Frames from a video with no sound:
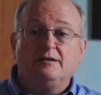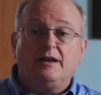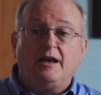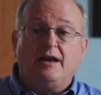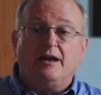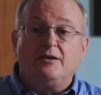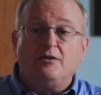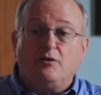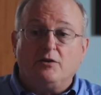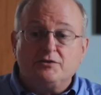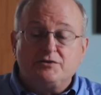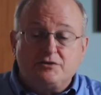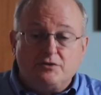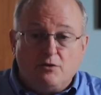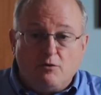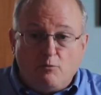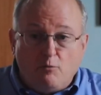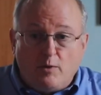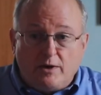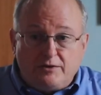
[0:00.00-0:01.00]
and
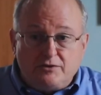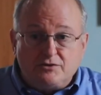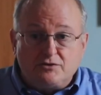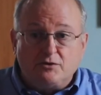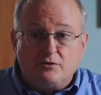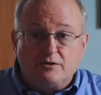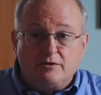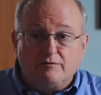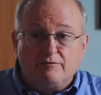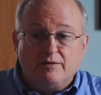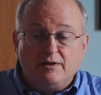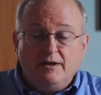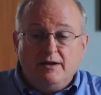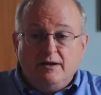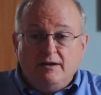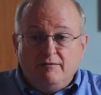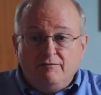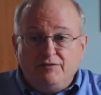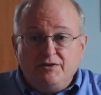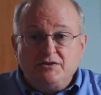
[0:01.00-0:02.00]
also what sort of
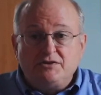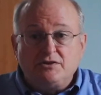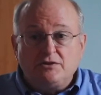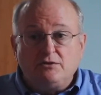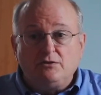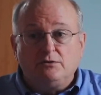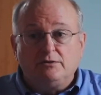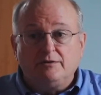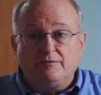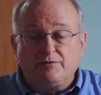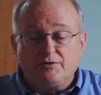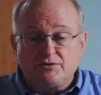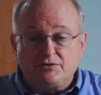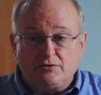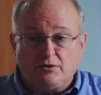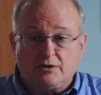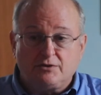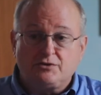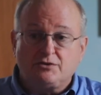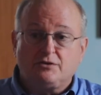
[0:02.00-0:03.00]
physical
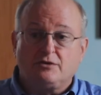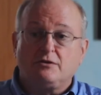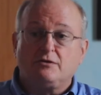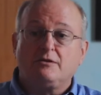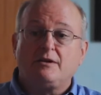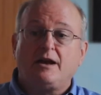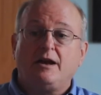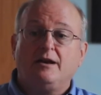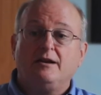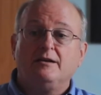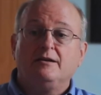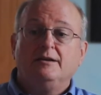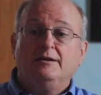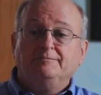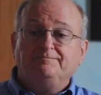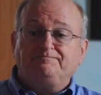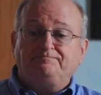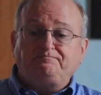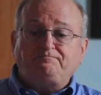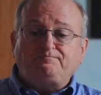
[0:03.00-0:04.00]
infrastructure and
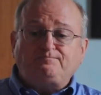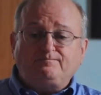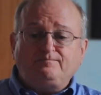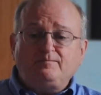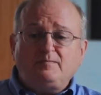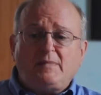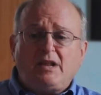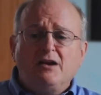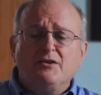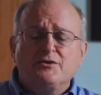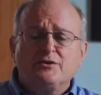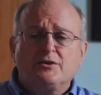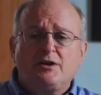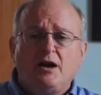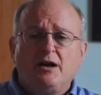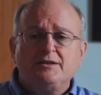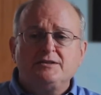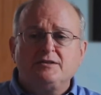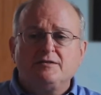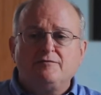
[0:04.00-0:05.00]
other
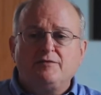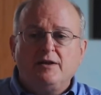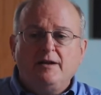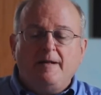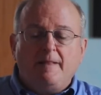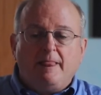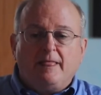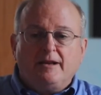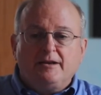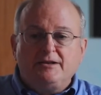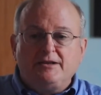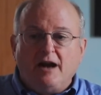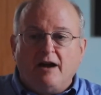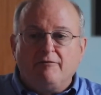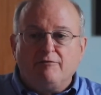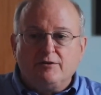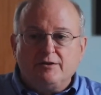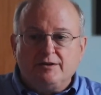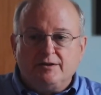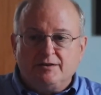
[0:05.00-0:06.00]
kinds of
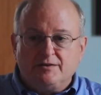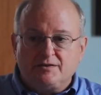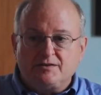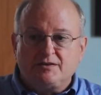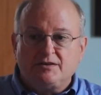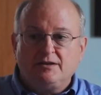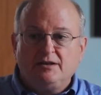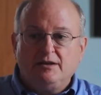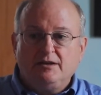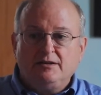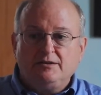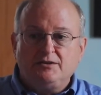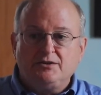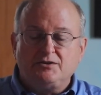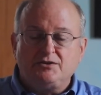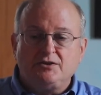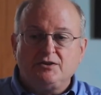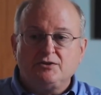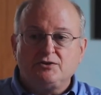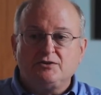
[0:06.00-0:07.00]
governance
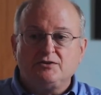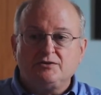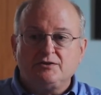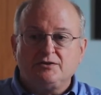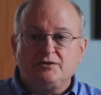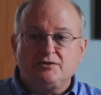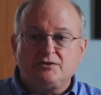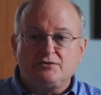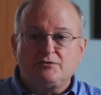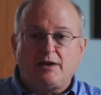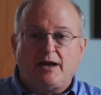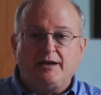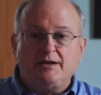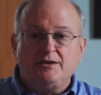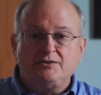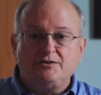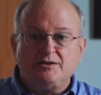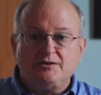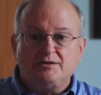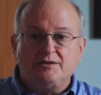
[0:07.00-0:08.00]
decisions and
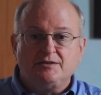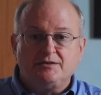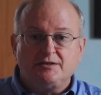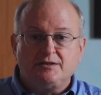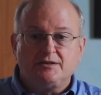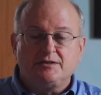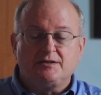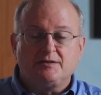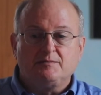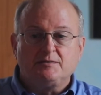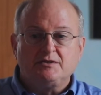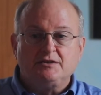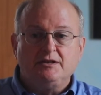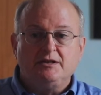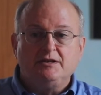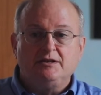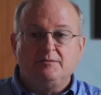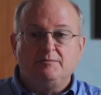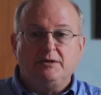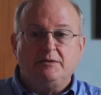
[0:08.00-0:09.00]
strategies and systems
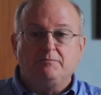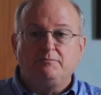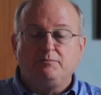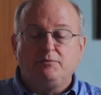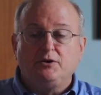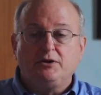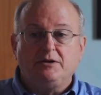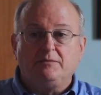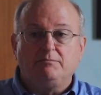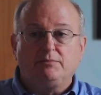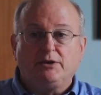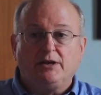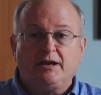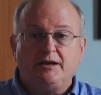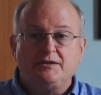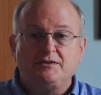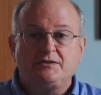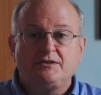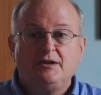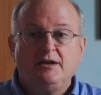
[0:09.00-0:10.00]
need to be put in
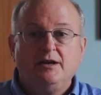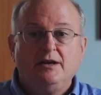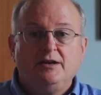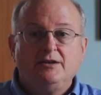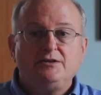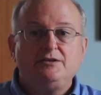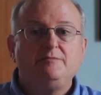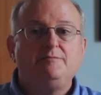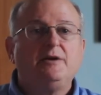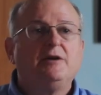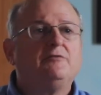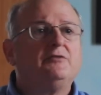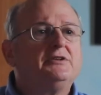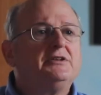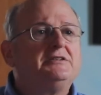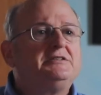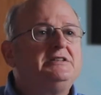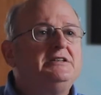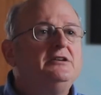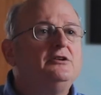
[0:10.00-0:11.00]
place to be able
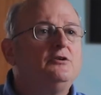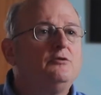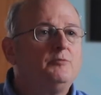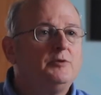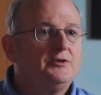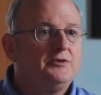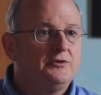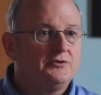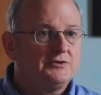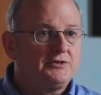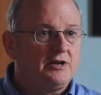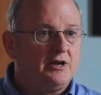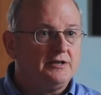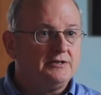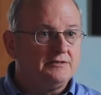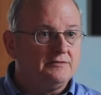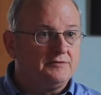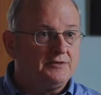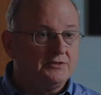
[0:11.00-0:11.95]
to deal with those kinds of